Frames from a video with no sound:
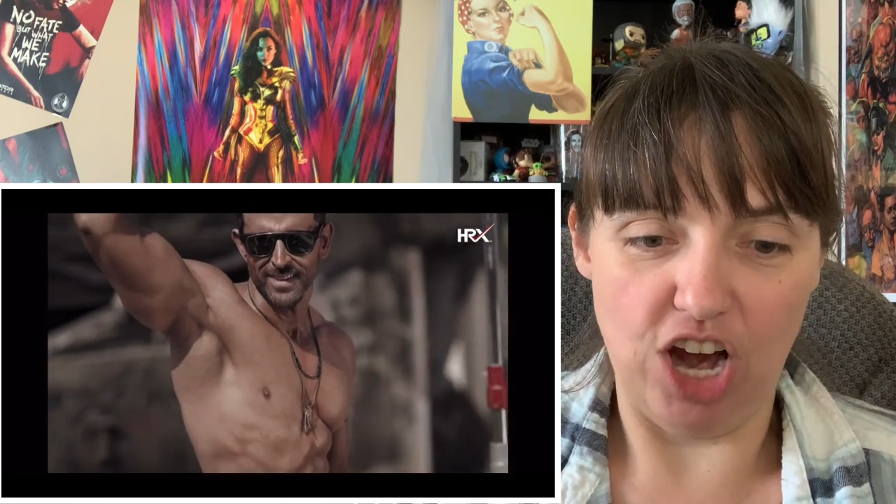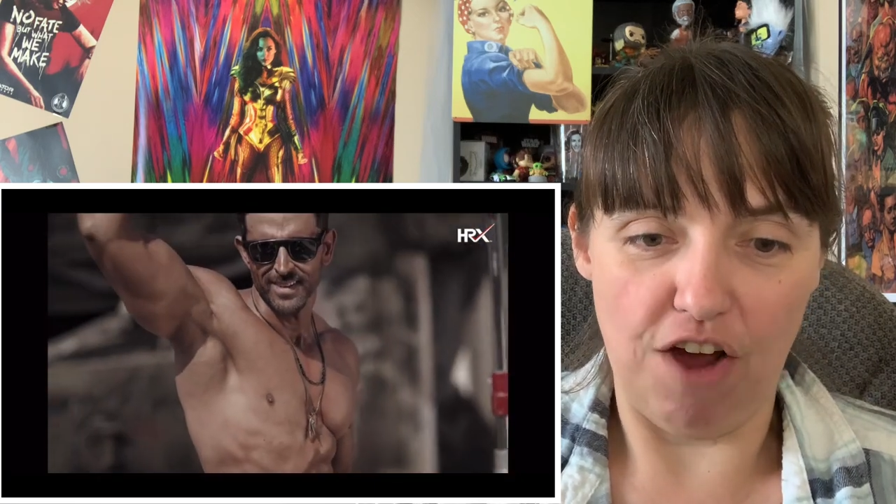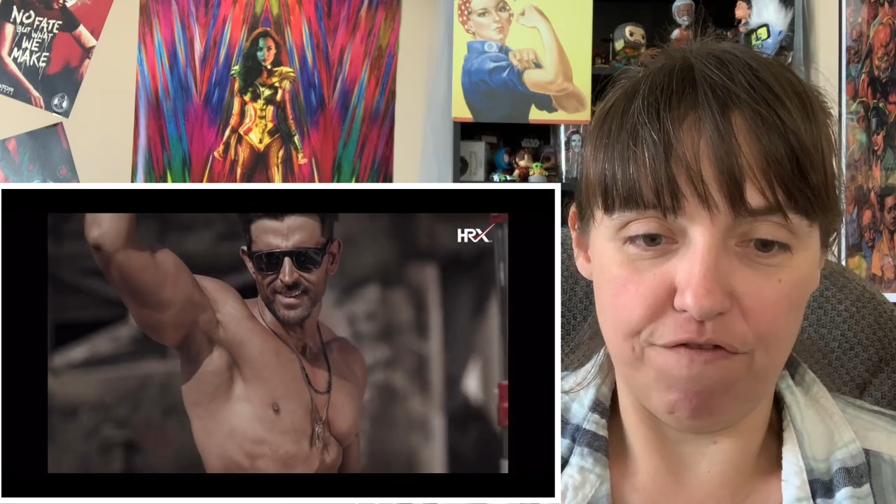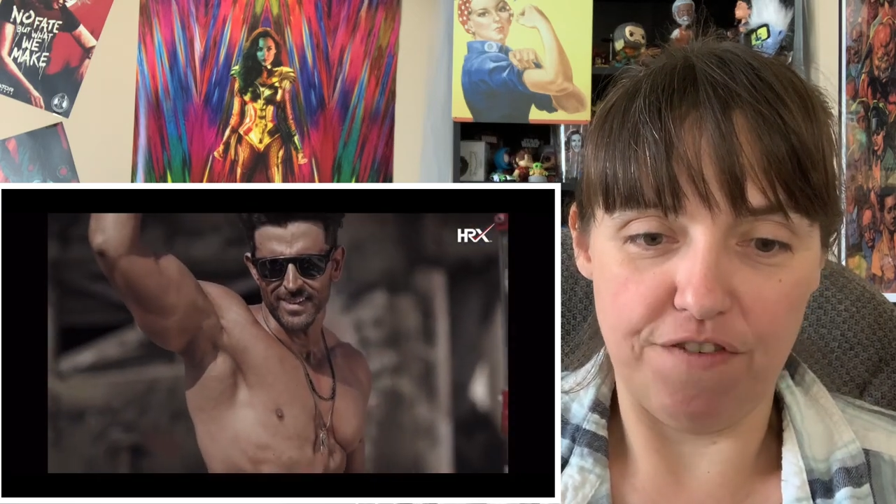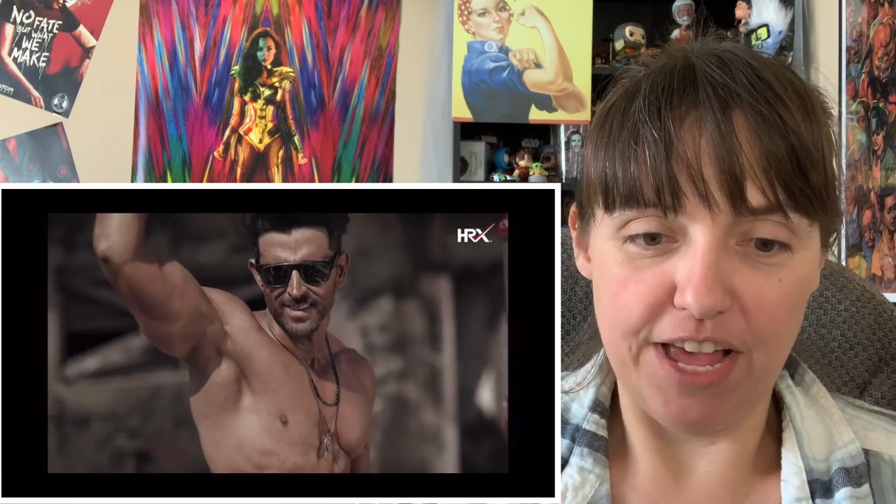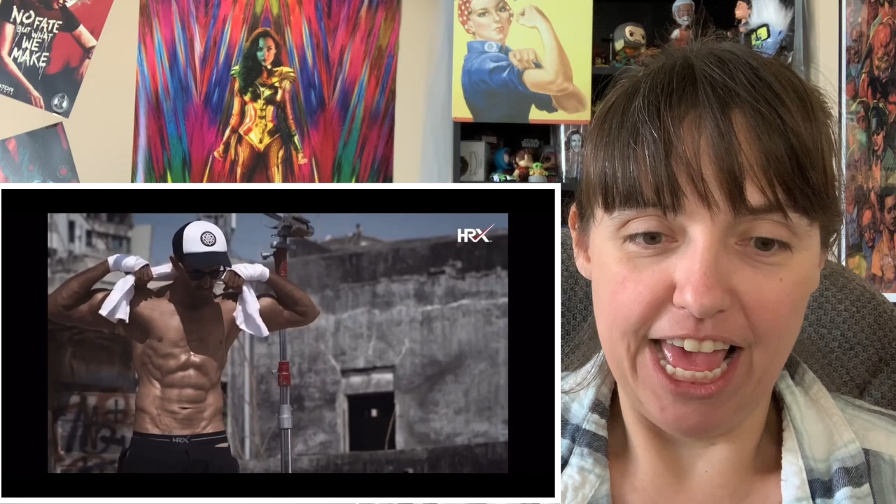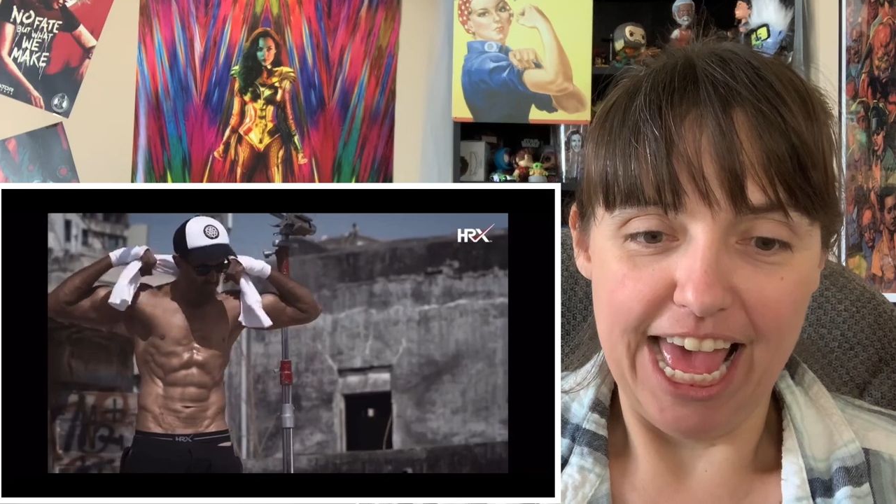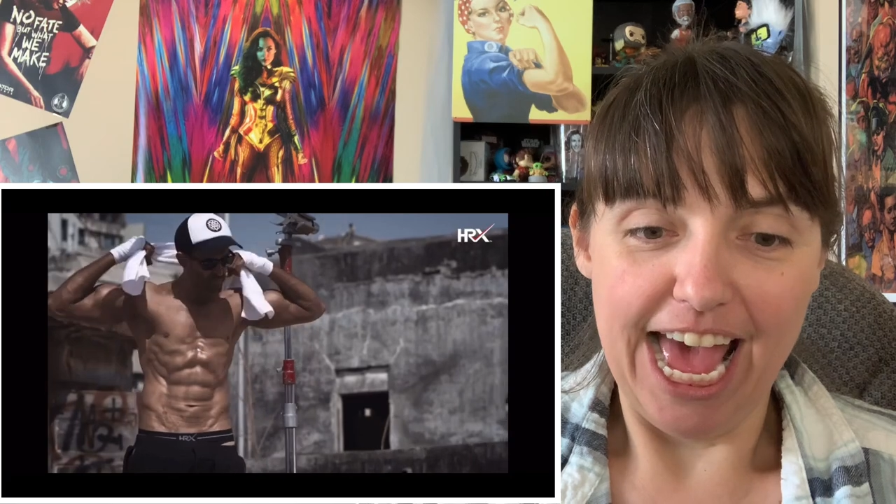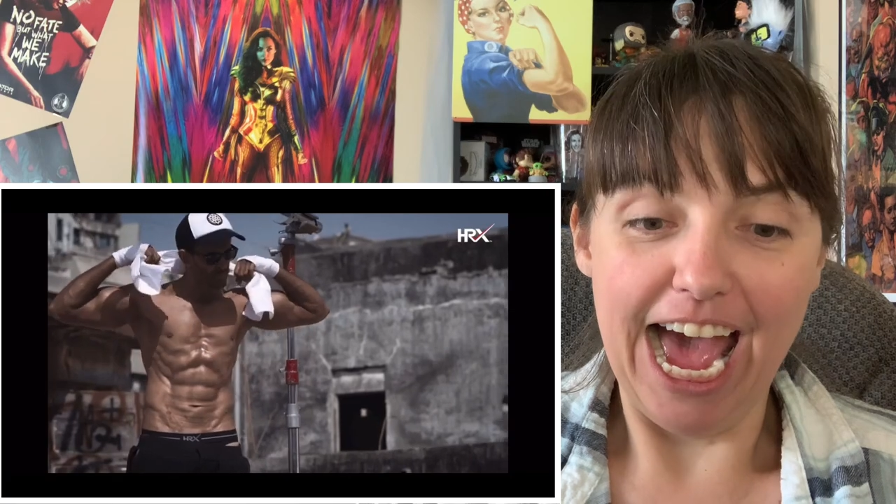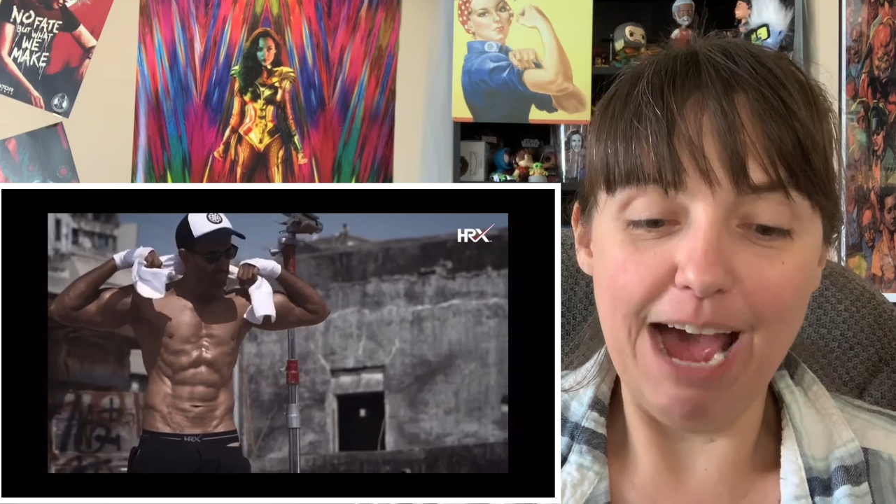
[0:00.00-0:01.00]
off.
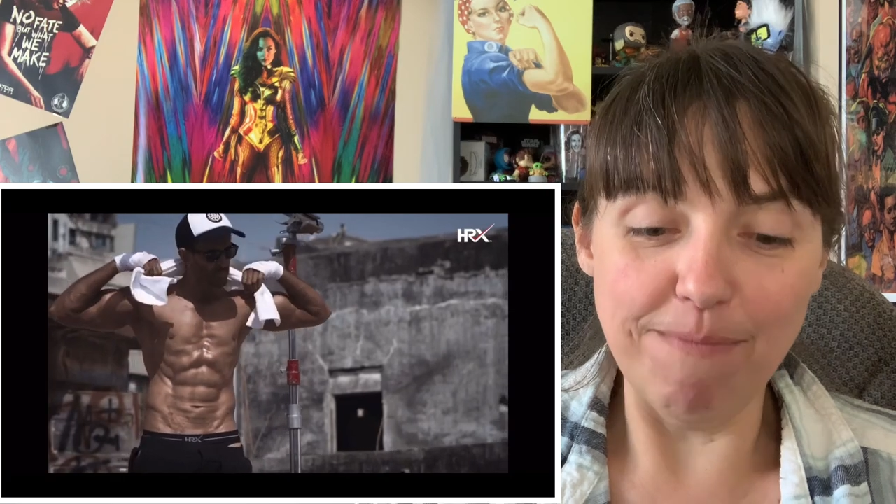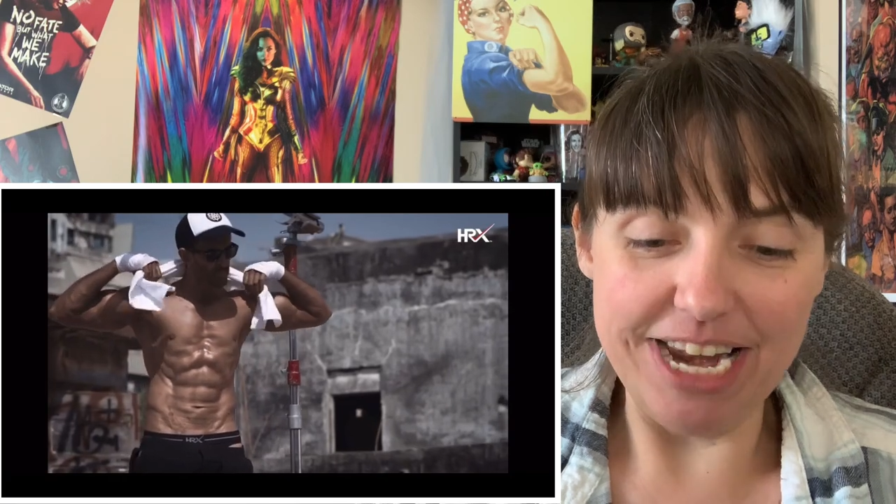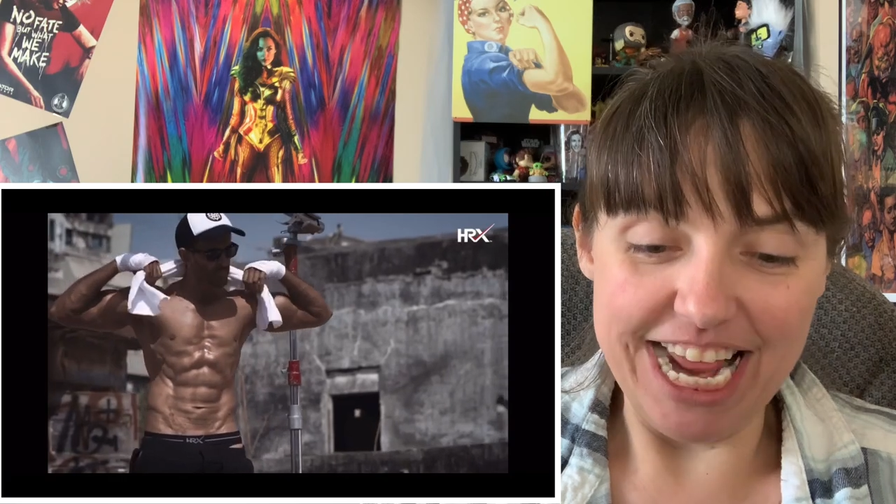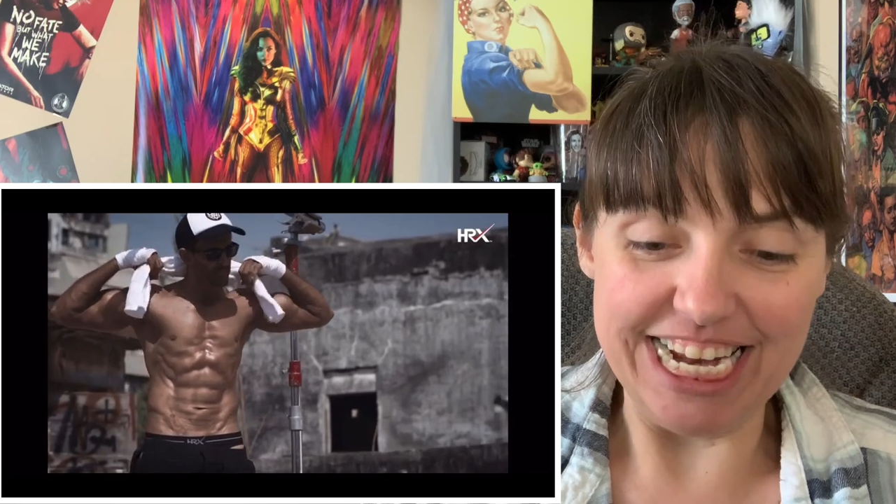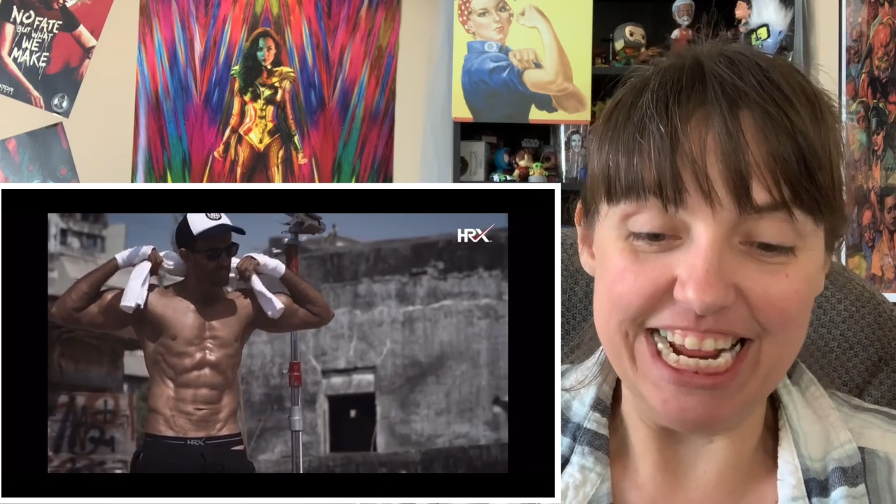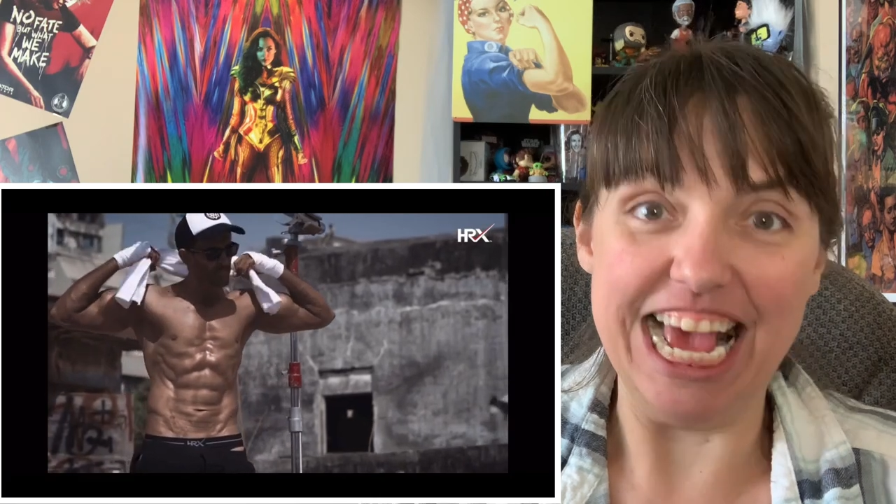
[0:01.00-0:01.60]
I'm gonna need to,